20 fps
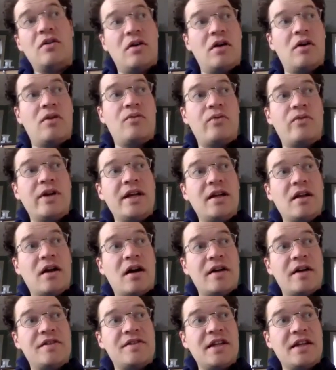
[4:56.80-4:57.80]

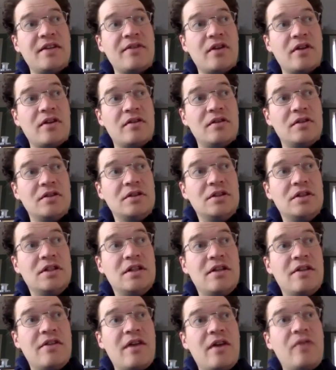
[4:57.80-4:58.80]
realizing that
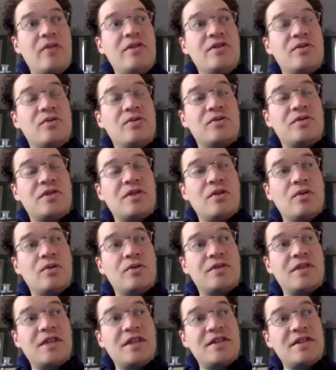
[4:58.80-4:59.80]
there is
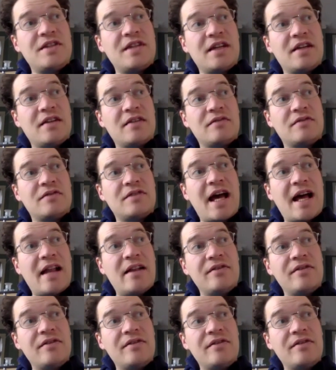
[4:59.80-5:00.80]
autistic
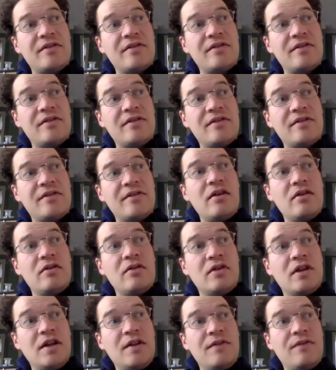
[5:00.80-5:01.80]
talent out
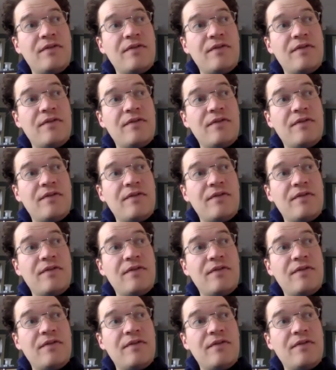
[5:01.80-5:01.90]
there in